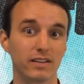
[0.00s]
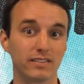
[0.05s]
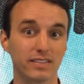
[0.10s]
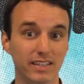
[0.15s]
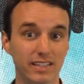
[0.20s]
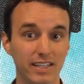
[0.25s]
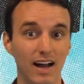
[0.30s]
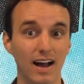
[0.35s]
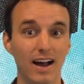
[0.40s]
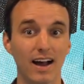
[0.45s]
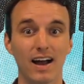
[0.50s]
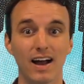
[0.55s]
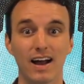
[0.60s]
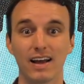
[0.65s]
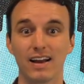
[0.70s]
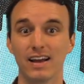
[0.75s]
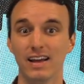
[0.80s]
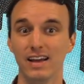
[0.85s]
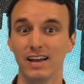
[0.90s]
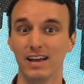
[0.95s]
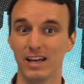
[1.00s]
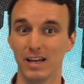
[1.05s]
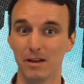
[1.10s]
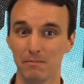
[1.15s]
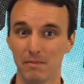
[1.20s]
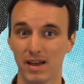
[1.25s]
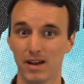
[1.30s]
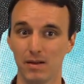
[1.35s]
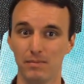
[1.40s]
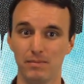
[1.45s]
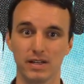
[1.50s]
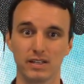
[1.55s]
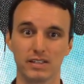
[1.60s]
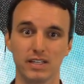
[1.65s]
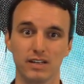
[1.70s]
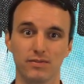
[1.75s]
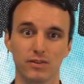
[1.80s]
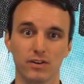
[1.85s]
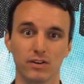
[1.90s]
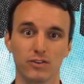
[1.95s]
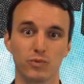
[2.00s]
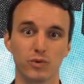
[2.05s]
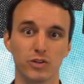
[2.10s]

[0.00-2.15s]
To God, it made a big difference.